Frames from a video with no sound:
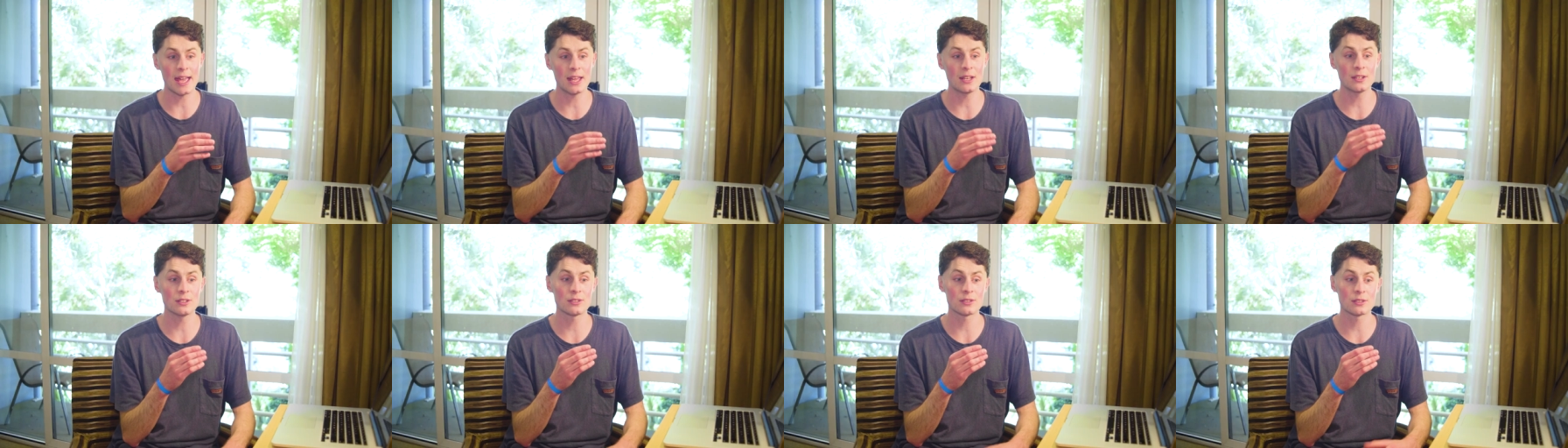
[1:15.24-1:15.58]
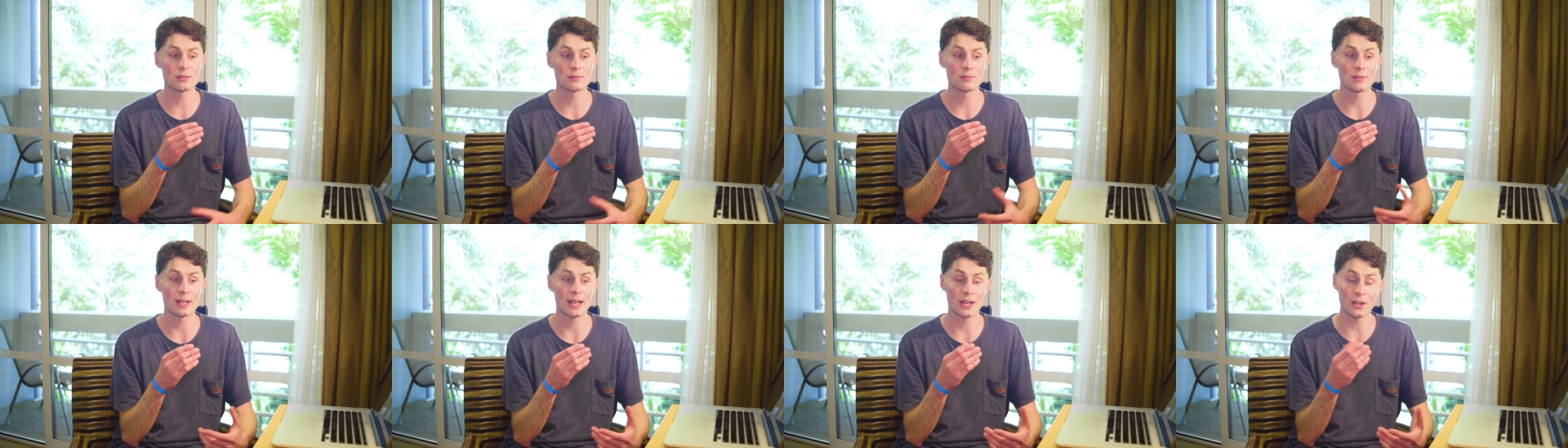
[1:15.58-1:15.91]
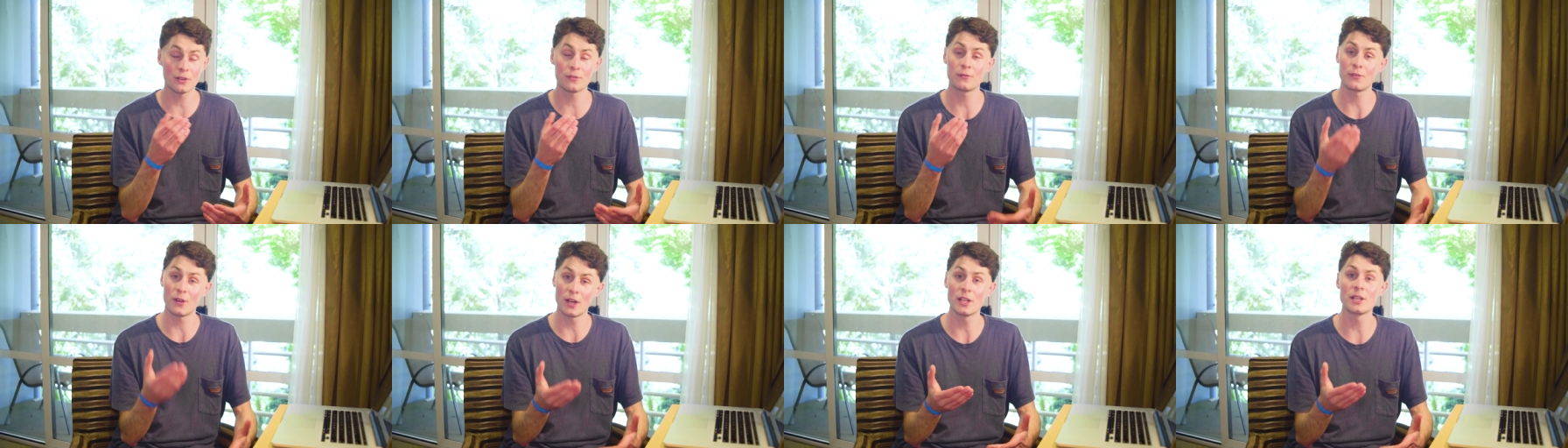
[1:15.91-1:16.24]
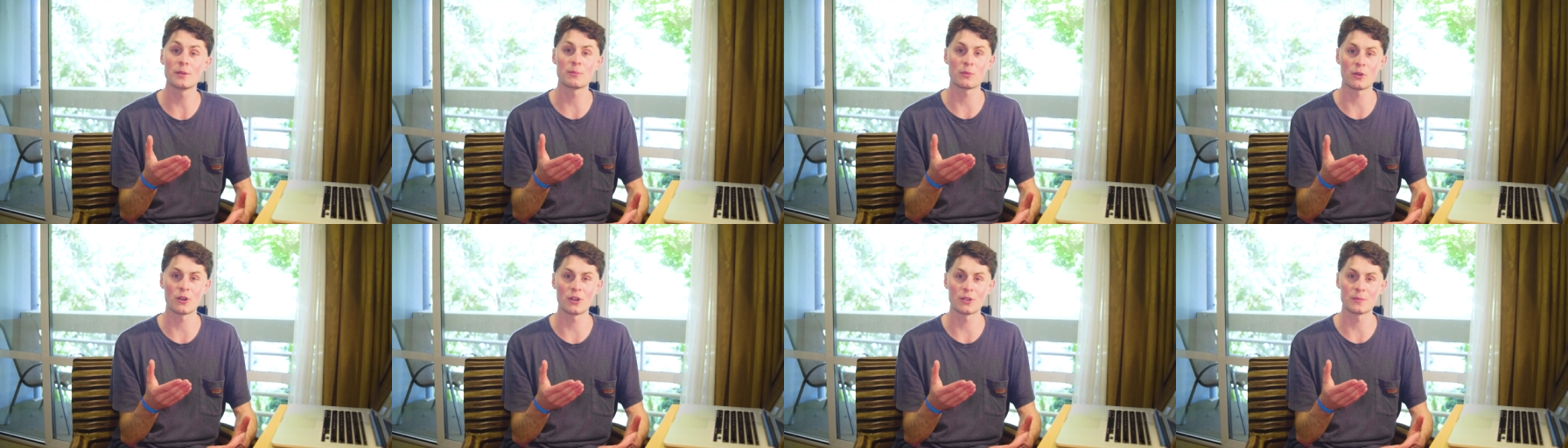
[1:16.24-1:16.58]
and how to
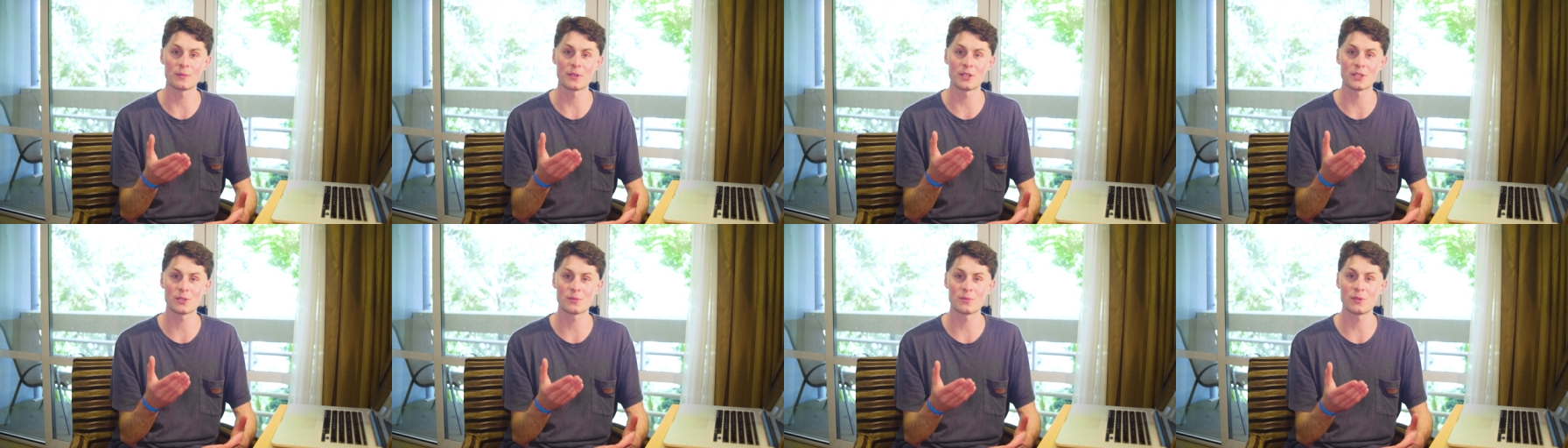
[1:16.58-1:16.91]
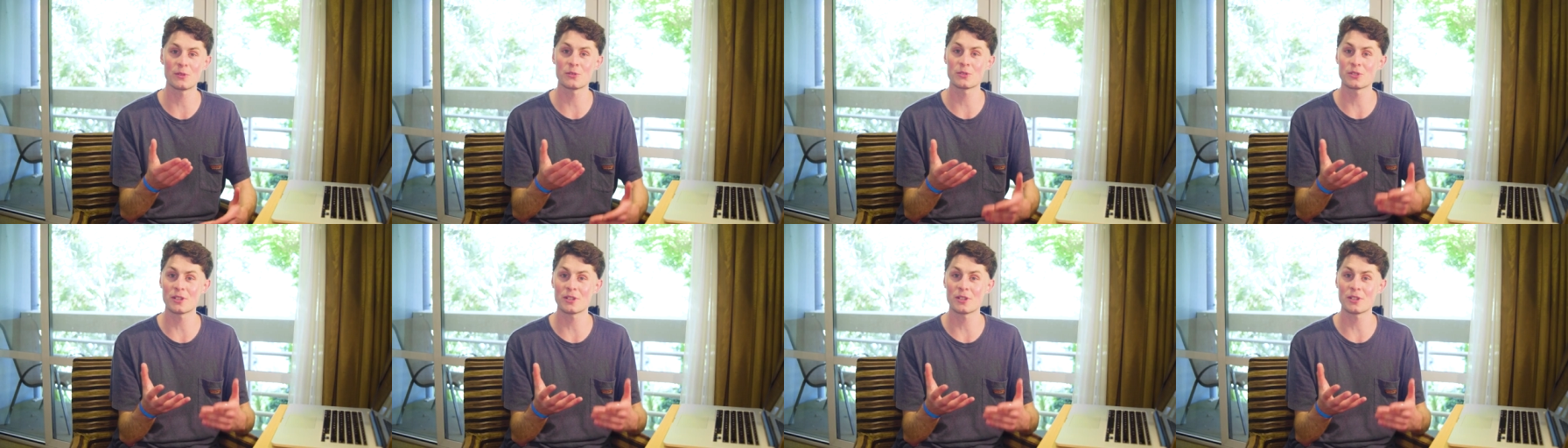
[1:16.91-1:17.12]
find a product because we